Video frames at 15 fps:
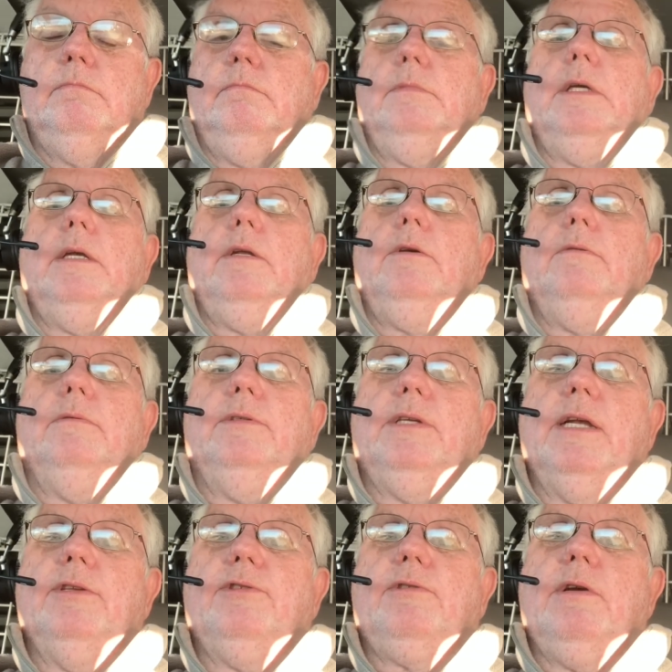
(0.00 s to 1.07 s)
I know,
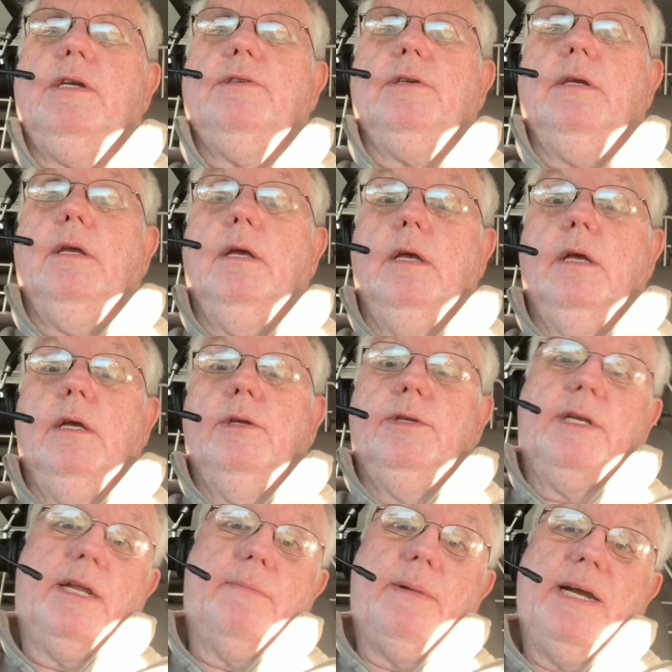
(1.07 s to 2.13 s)
sounds crazy. You
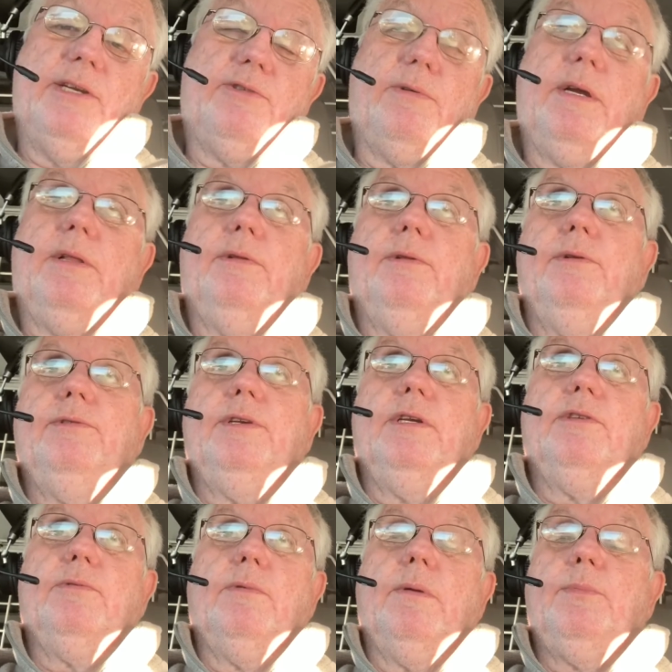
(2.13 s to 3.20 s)
got to buy a trailer. Those things
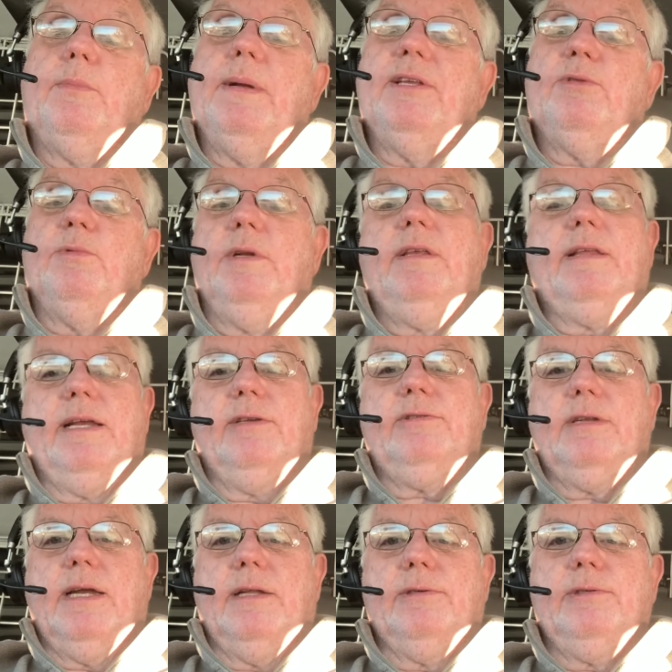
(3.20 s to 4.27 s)
are up to about
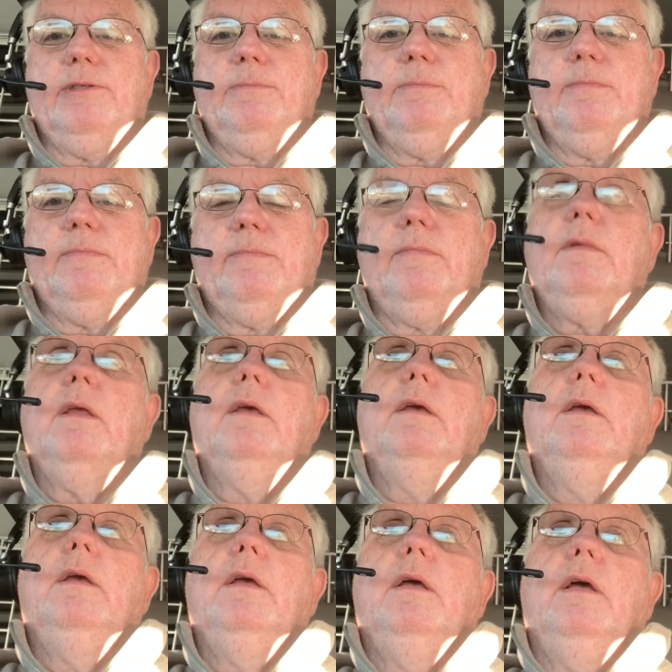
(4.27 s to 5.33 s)
$20,000.
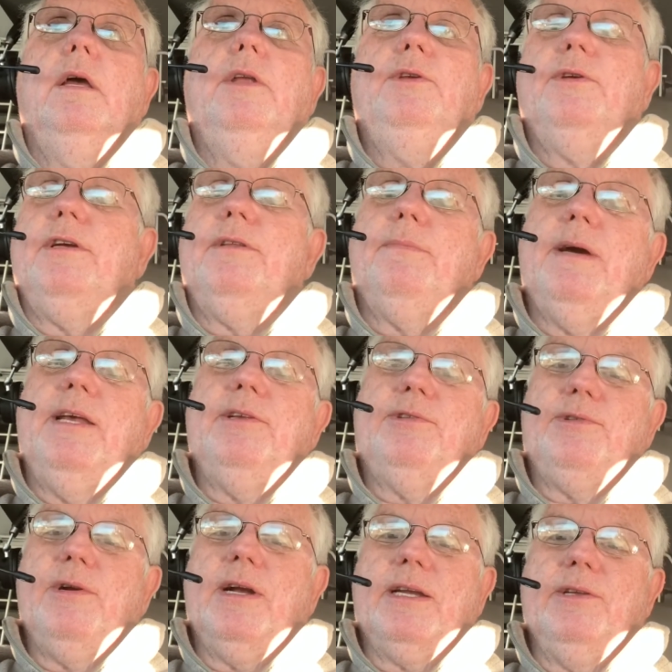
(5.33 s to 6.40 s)
And you're going to have to buy the
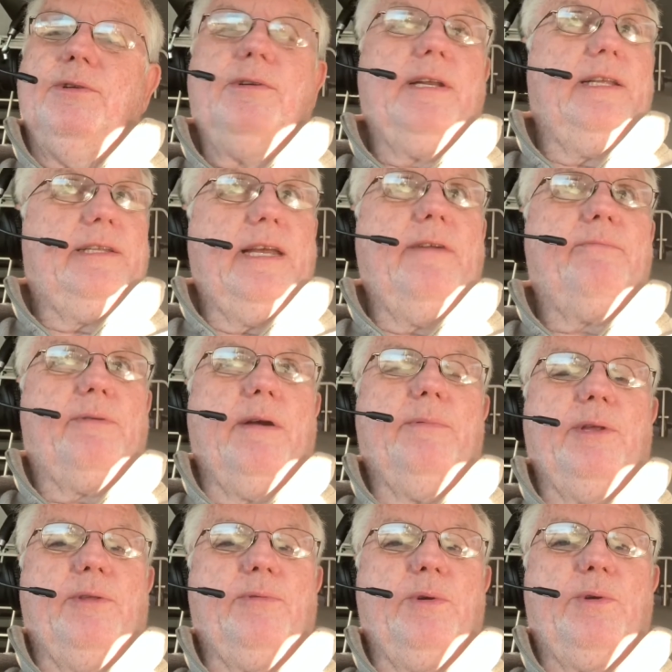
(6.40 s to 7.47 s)
truck, and you're going to have
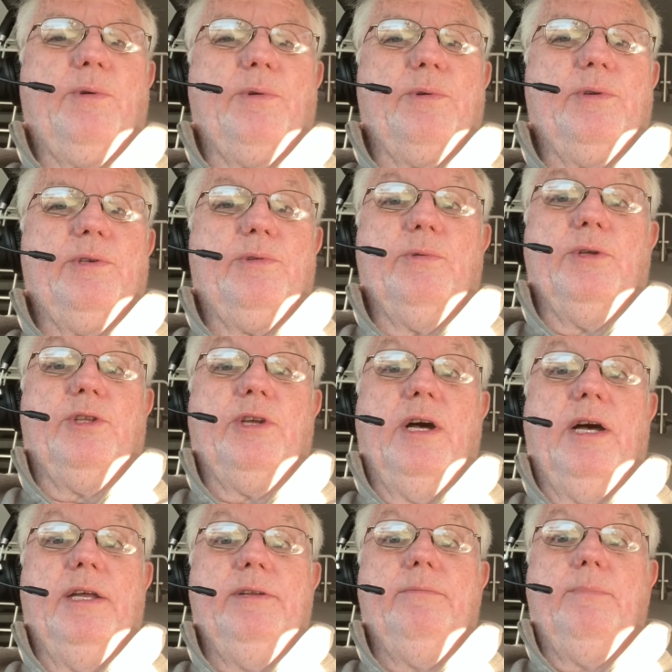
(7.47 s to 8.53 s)
probably 3/4 to a
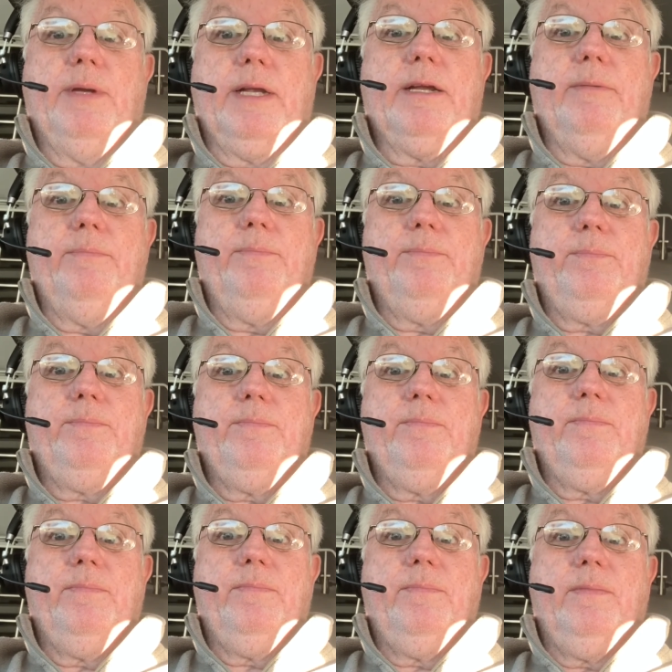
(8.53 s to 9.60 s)
ton pickup.
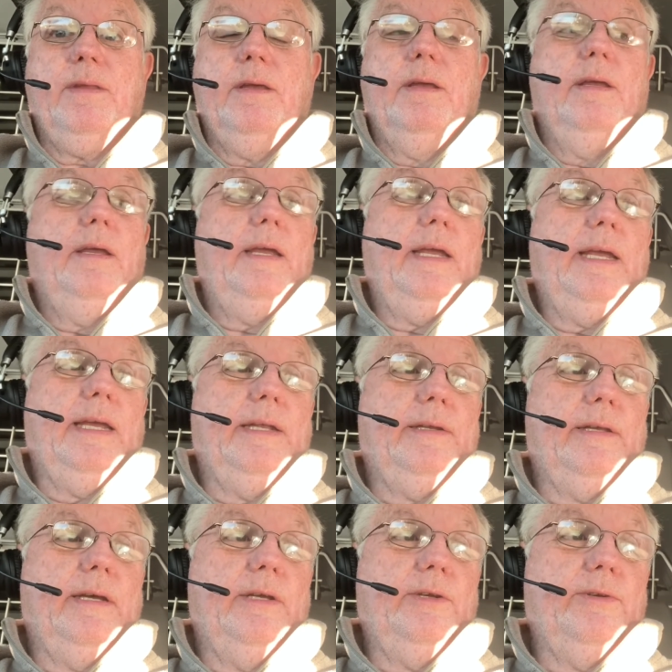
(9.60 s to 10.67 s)
And
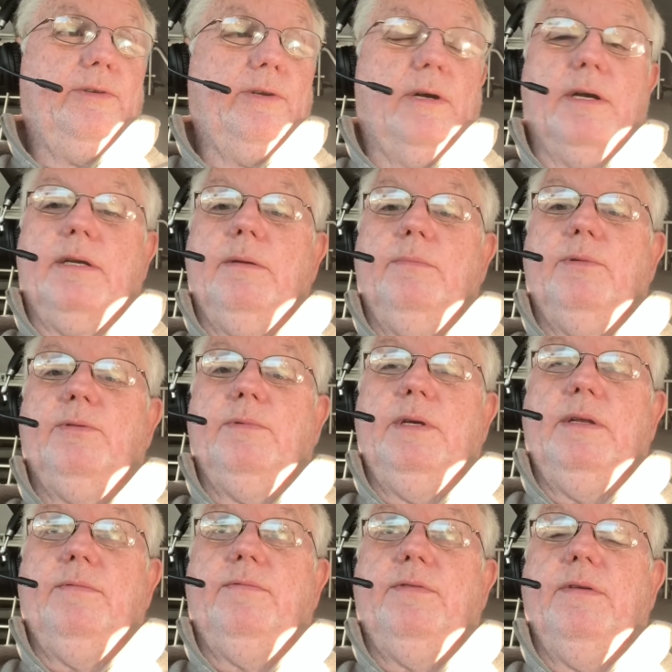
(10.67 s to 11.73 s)
you're talking
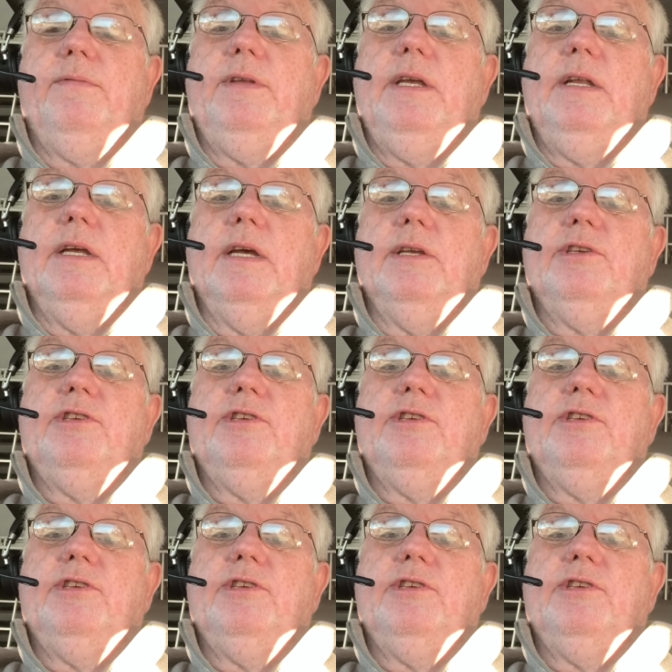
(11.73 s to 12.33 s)
between $50,000 to